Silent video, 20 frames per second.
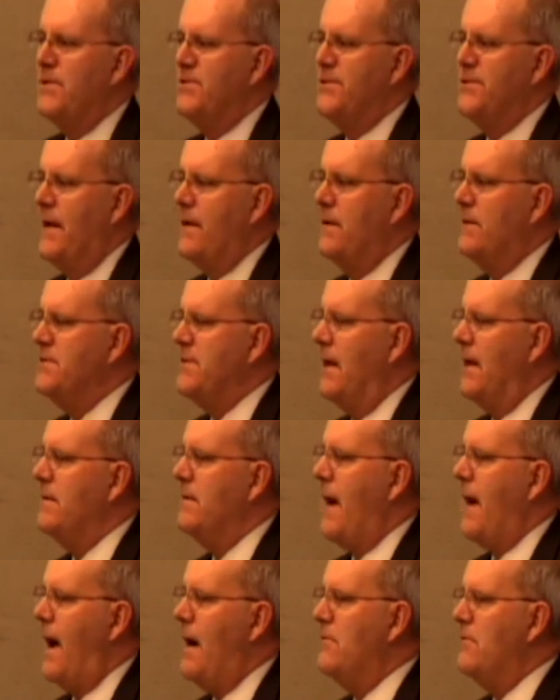centers on
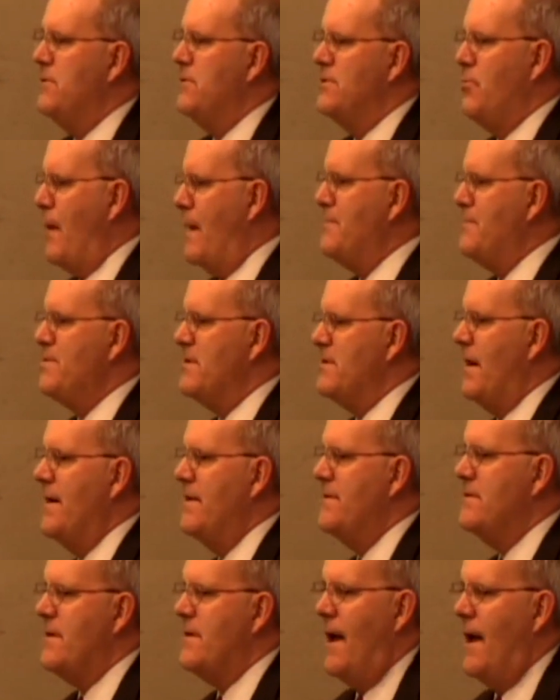college
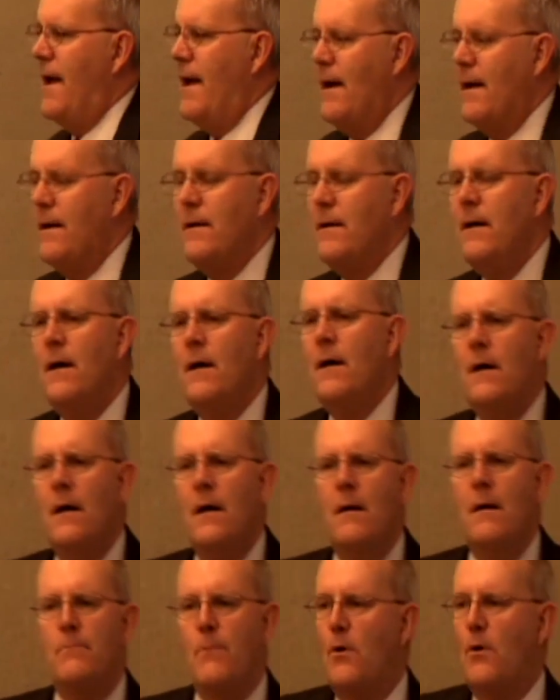websites, and
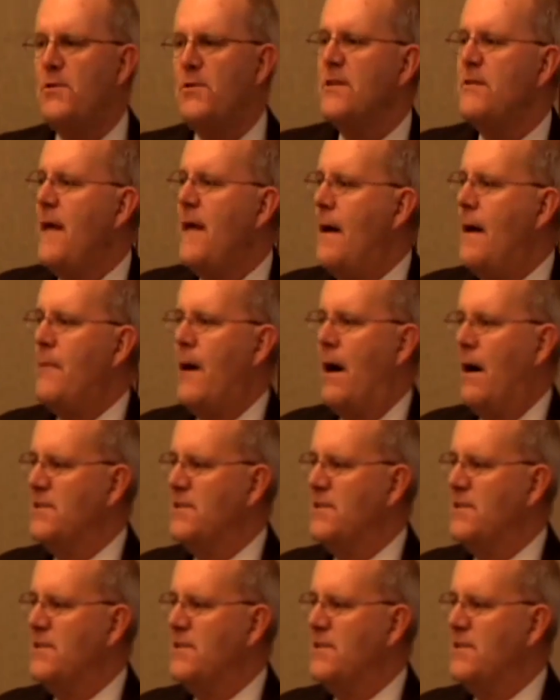most of them are